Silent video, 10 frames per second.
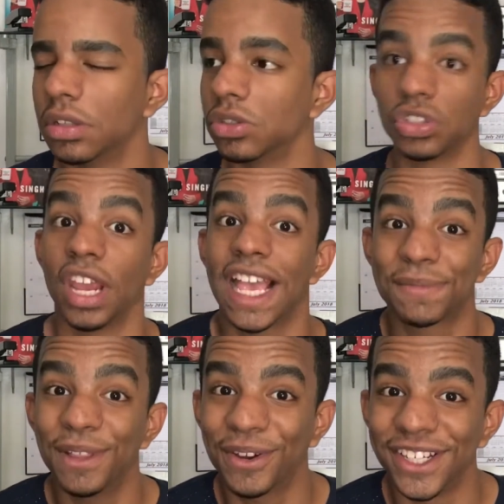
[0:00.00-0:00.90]
So she asked
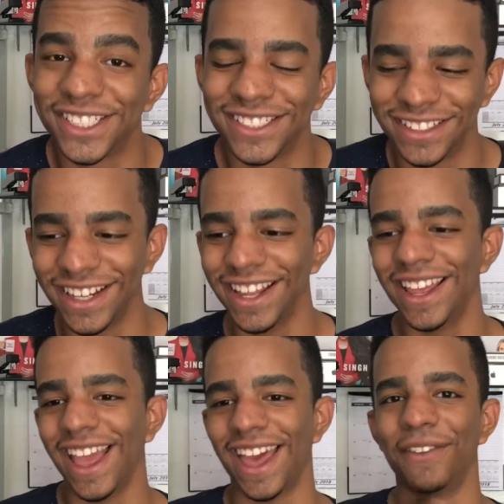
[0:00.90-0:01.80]
me the question,
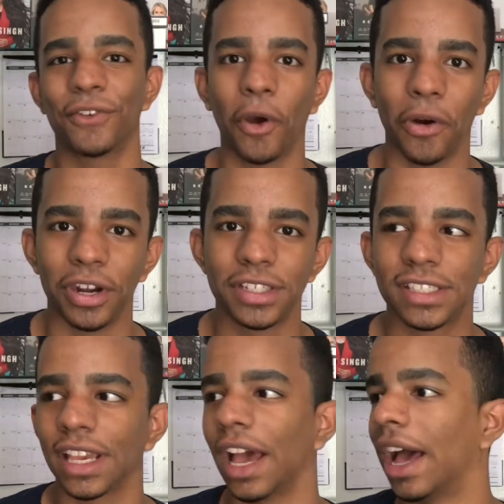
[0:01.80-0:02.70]
and of course,